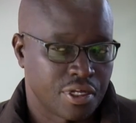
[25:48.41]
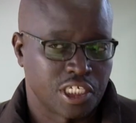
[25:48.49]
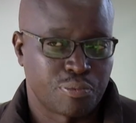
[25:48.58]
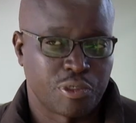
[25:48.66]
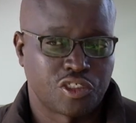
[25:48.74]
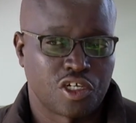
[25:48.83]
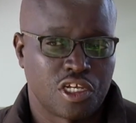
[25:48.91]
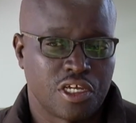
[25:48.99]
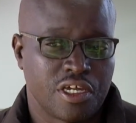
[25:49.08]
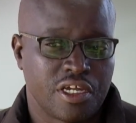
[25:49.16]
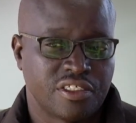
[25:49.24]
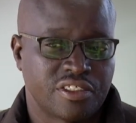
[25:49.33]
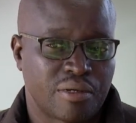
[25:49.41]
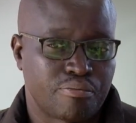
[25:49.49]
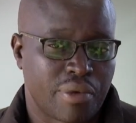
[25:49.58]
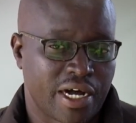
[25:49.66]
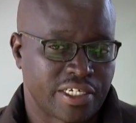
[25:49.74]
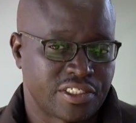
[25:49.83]
especially in some
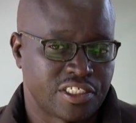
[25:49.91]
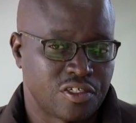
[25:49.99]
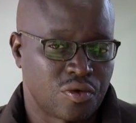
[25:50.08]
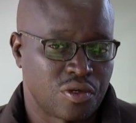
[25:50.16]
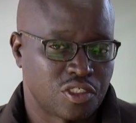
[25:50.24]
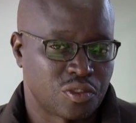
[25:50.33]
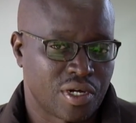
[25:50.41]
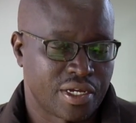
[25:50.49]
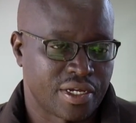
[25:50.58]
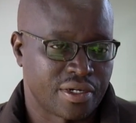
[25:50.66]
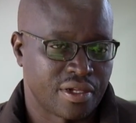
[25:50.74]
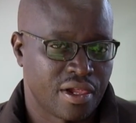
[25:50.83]
parts, including Turkana.